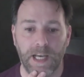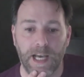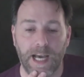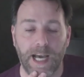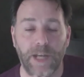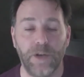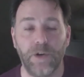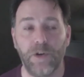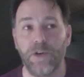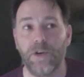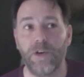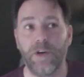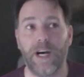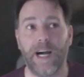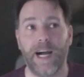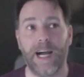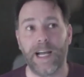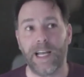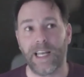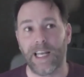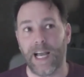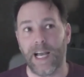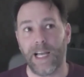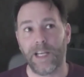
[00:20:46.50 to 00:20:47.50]
I know
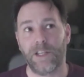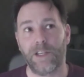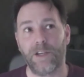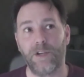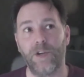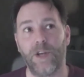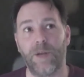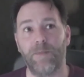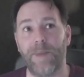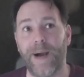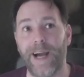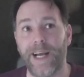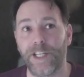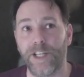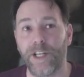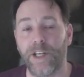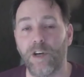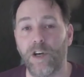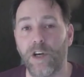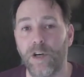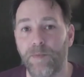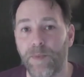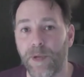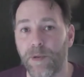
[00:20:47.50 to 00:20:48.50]
I could imagine
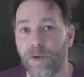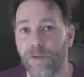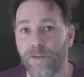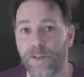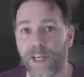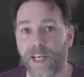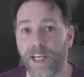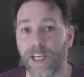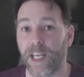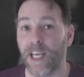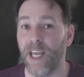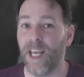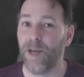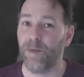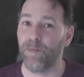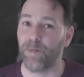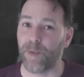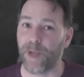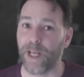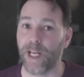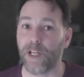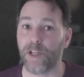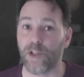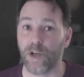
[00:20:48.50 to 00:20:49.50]
a lot of people think
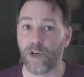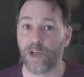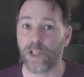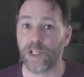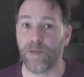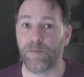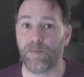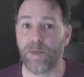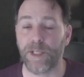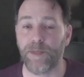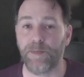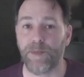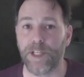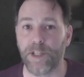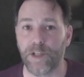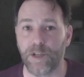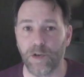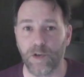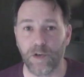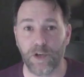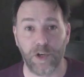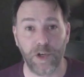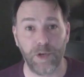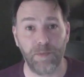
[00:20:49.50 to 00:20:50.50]
being a doctor must be
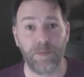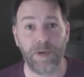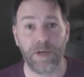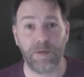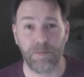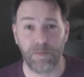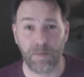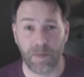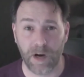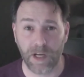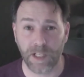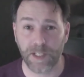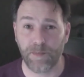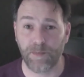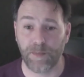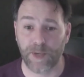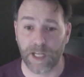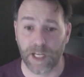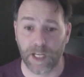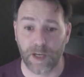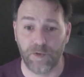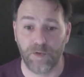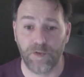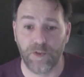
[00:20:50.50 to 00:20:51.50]
so good, but it must
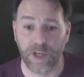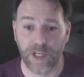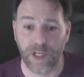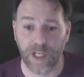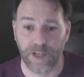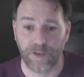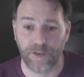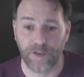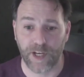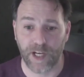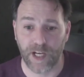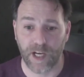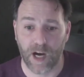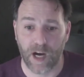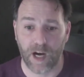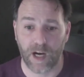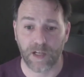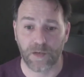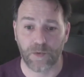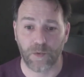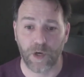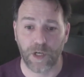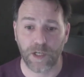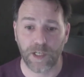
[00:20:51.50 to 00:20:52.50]
be really, really
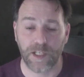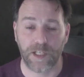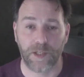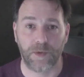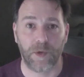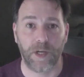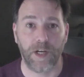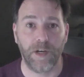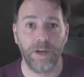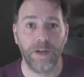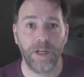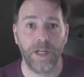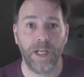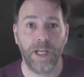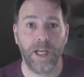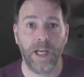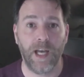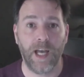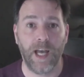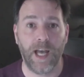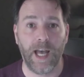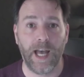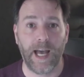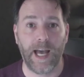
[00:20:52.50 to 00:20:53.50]
hard work as well.
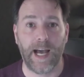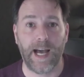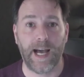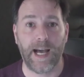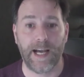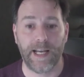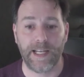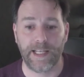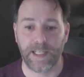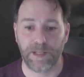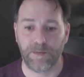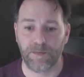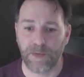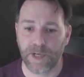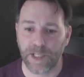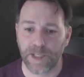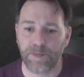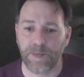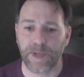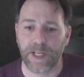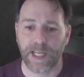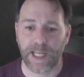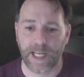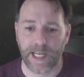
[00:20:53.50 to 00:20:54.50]
And it
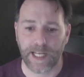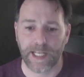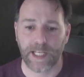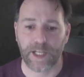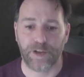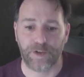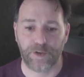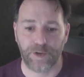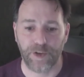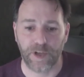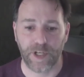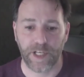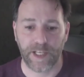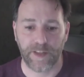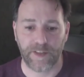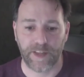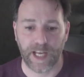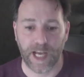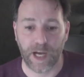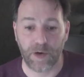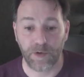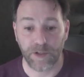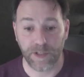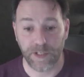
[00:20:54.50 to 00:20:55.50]
must be kind of grueling,
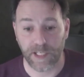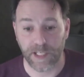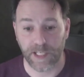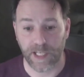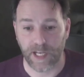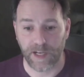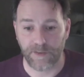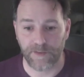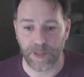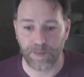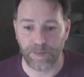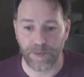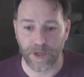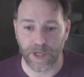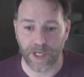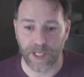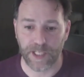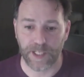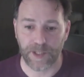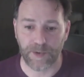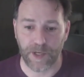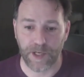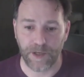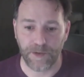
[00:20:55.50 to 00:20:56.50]
the hours that you have to put in
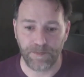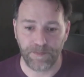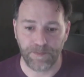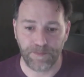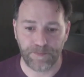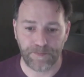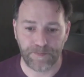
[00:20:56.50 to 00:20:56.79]
as well.